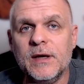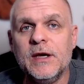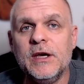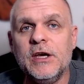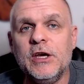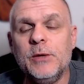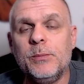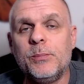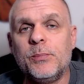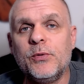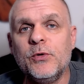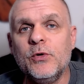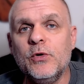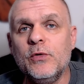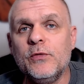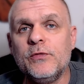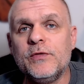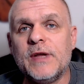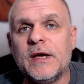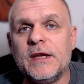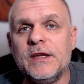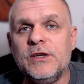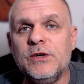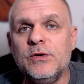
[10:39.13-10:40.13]
He
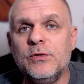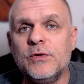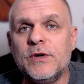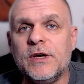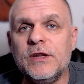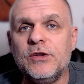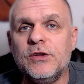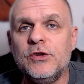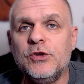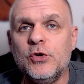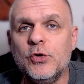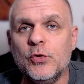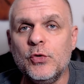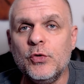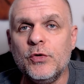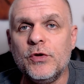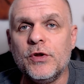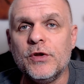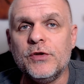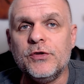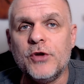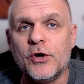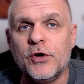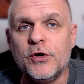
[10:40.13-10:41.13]
proved that you can do
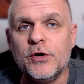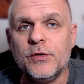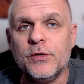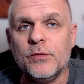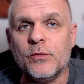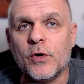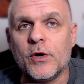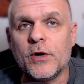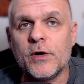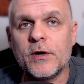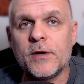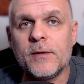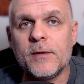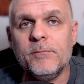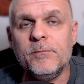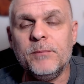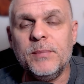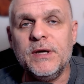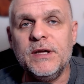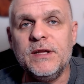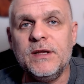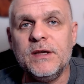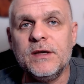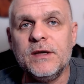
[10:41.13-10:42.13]
the dirty work,
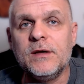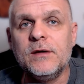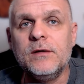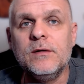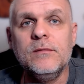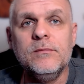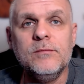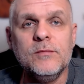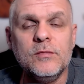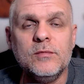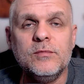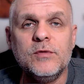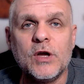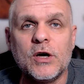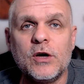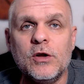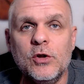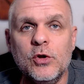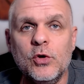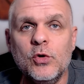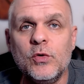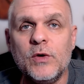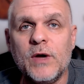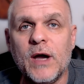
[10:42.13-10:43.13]
be the
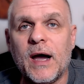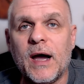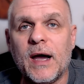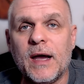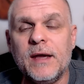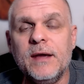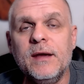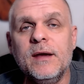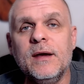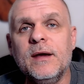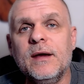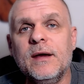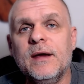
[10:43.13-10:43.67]
glue guy,